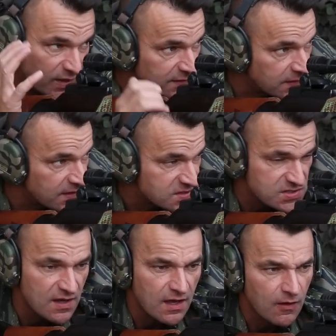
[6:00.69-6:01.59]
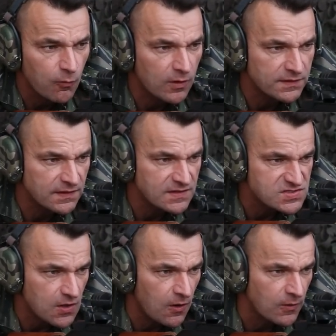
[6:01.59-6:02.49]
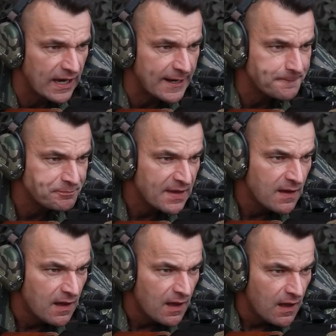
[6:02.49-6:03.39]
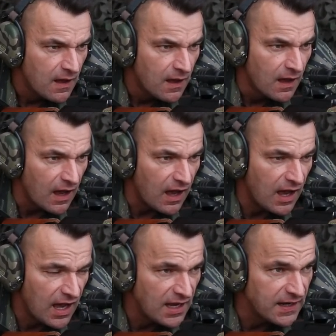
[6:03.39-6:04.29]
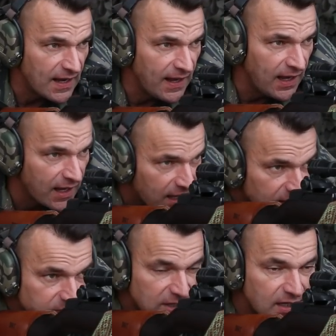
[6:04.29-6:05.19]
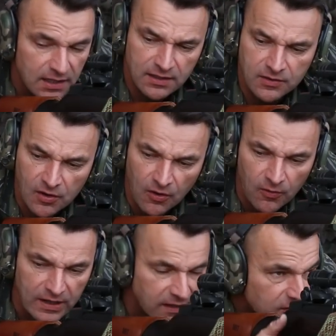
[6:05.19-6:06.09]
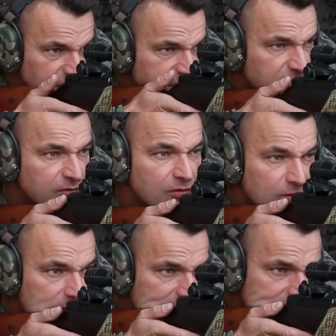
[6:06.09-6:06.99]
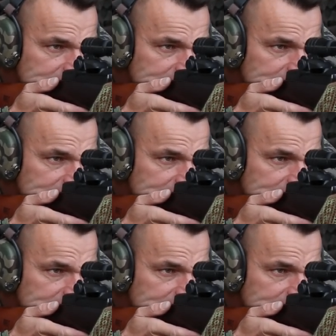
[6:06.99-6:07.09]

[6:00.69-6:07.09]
but it is what it is. Okay, I am going to